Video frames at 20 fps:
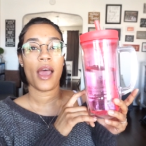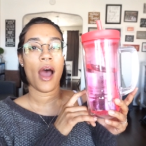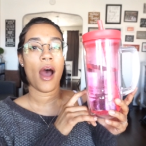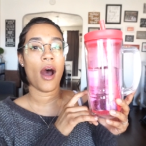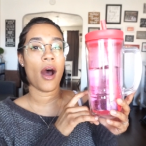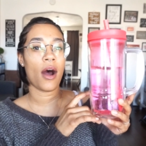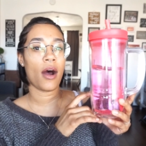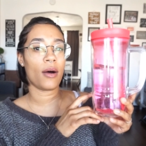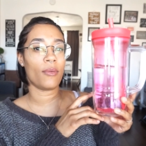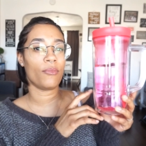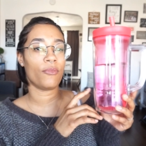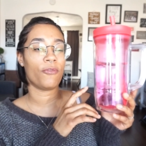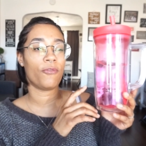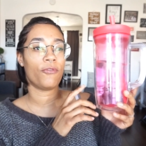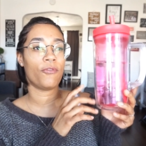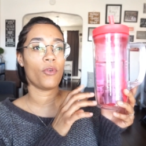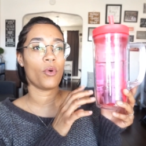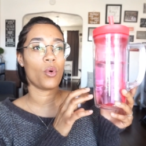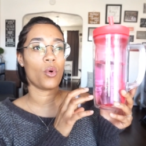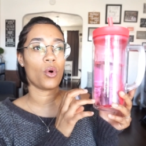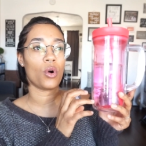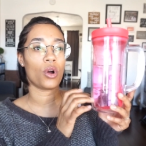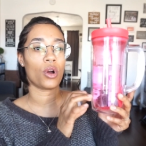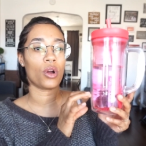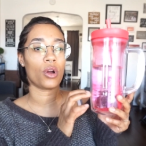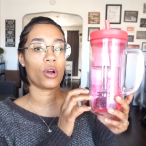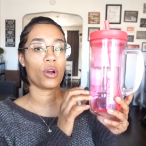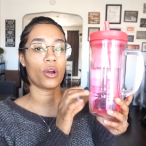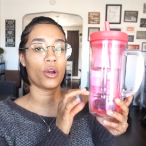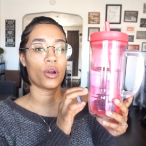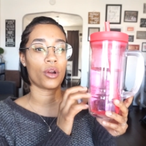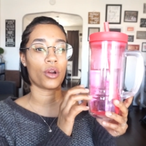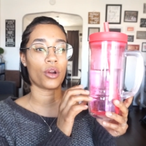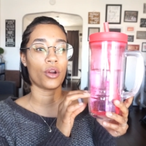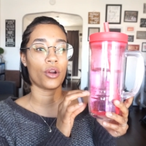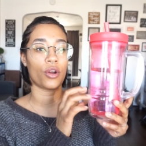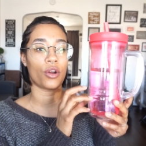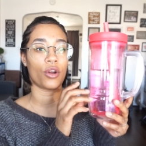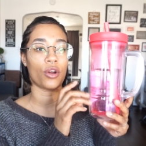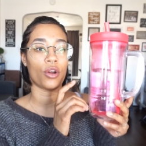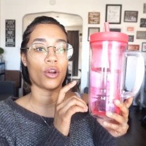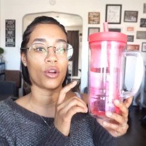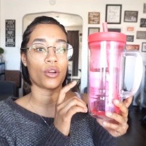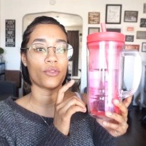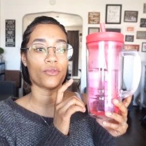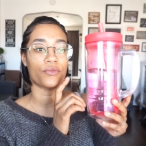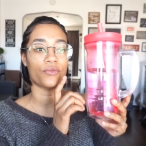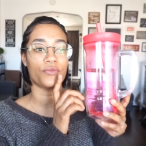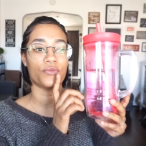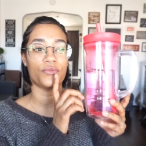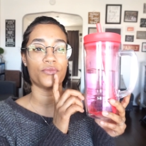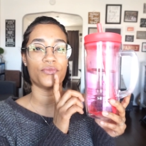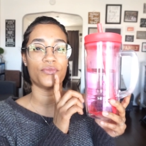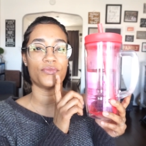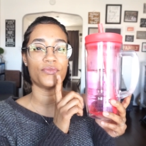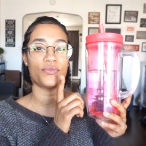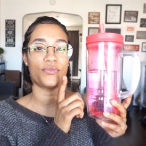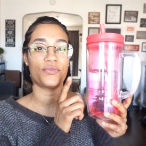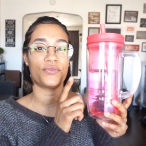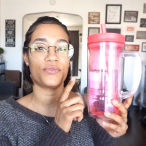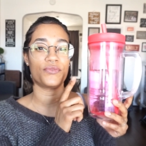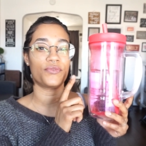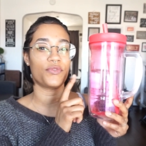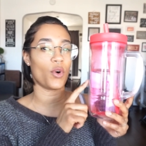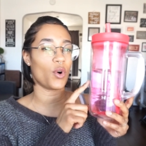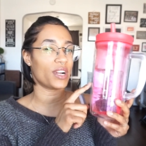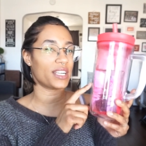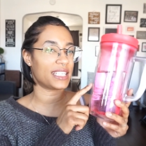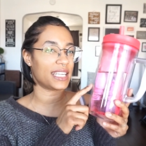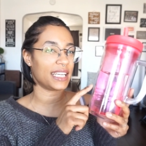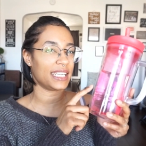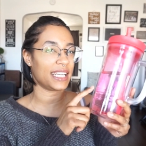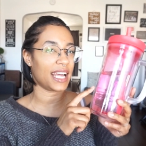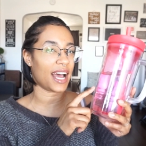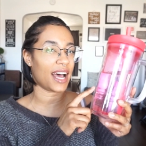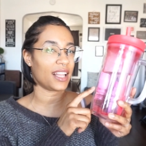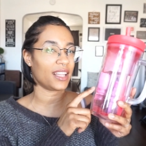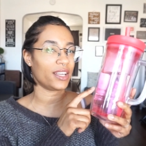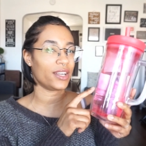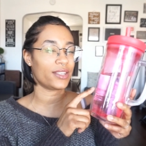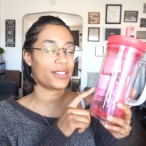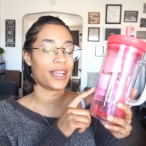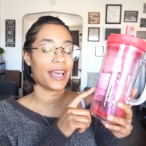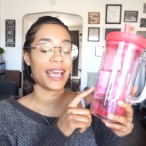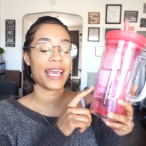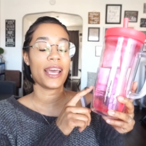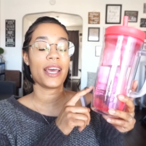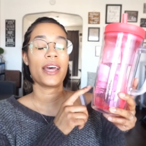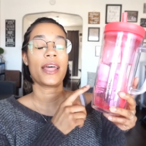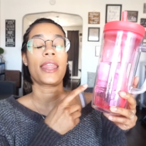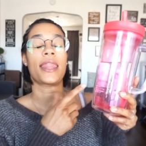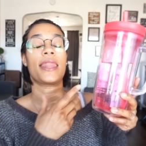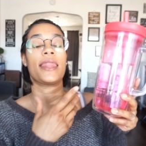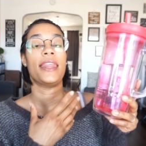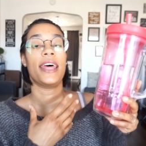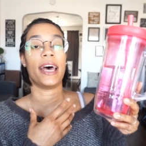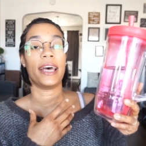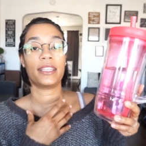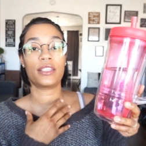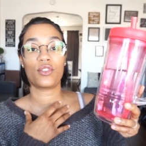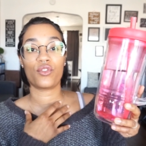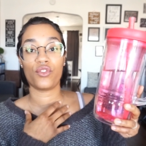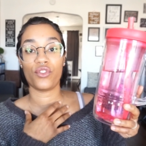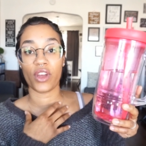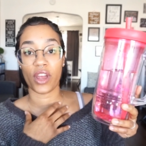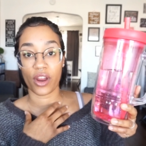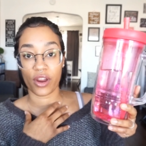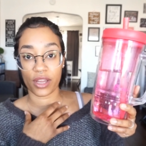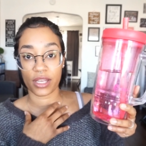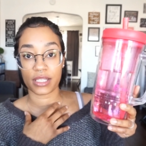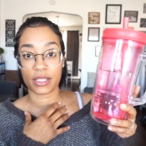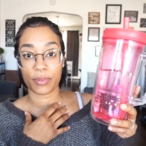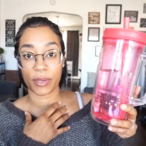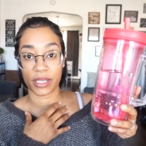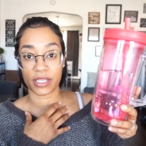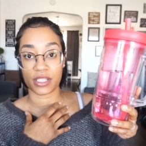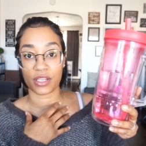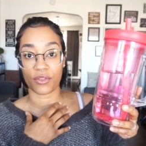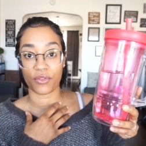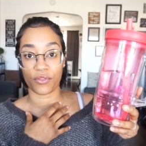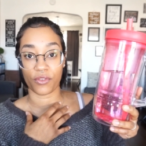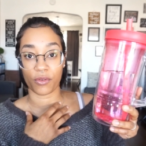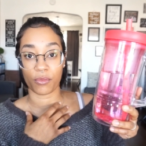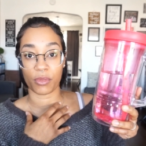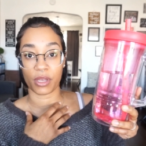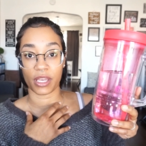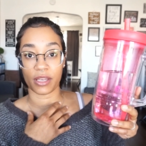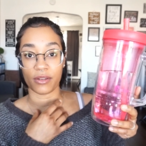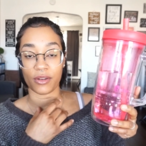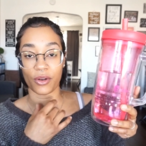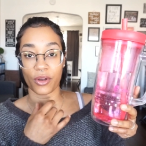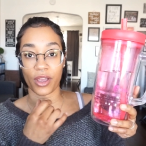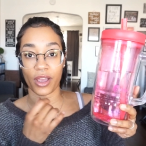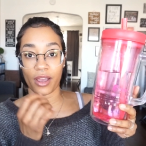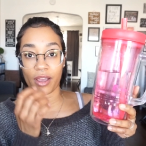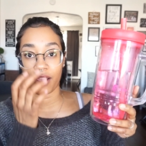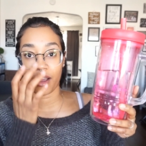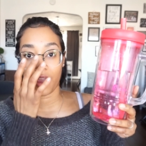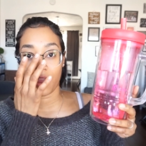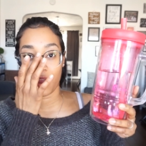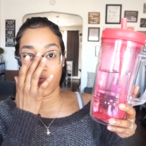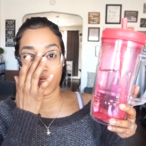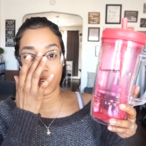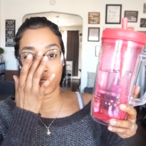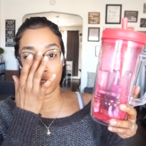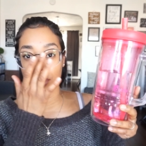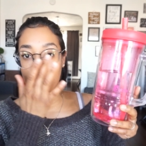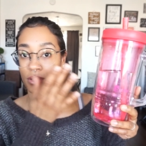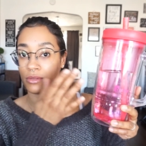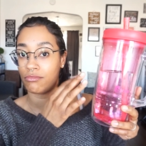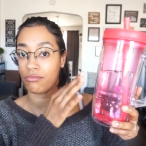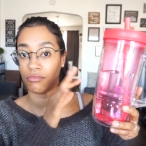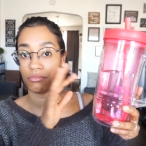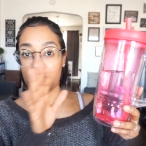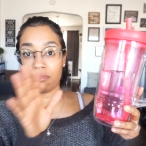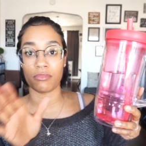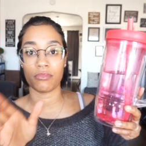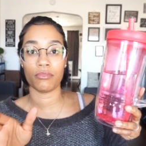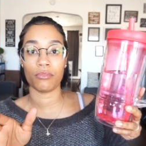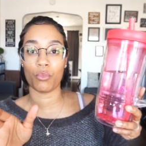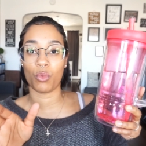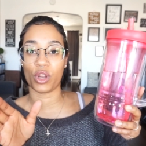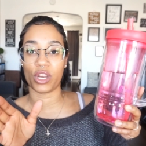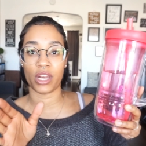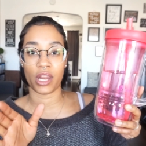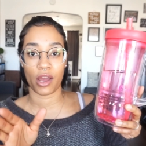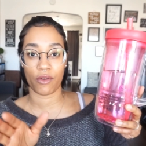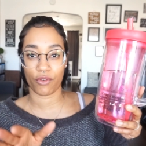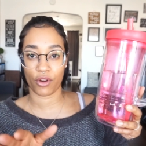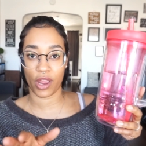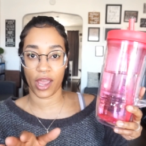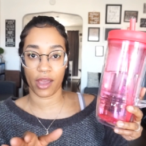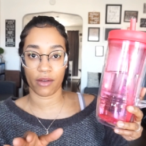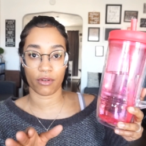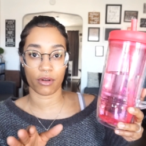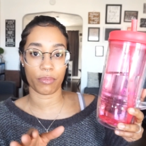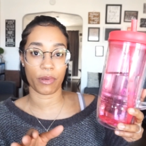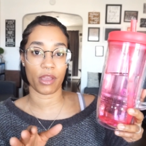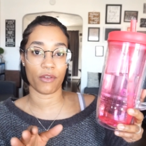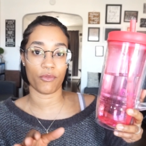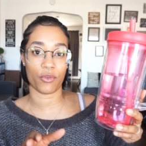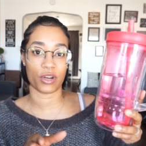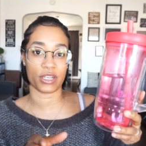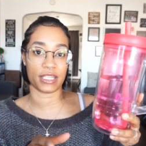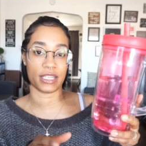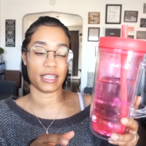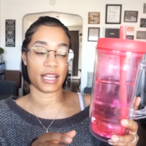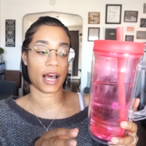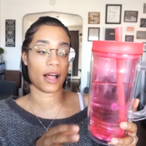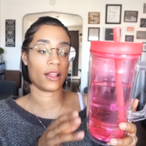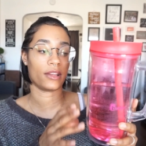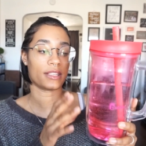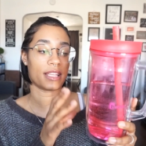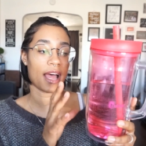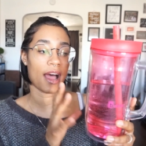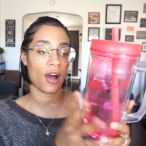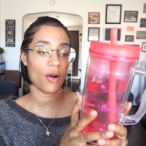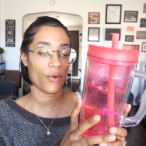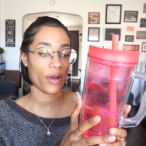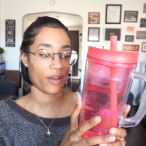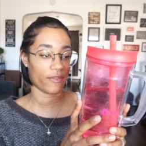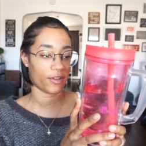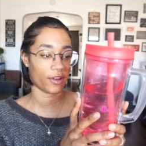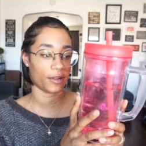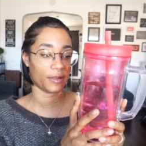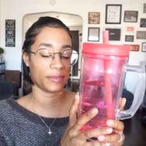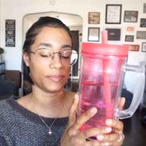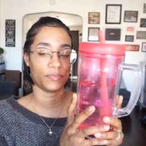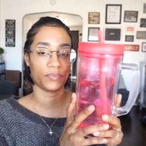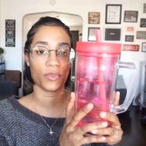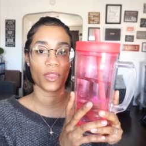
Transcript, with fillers: um, for fourteen dollars. That's very expensive for me, okay? I would never ever pay fourteen dollars. However,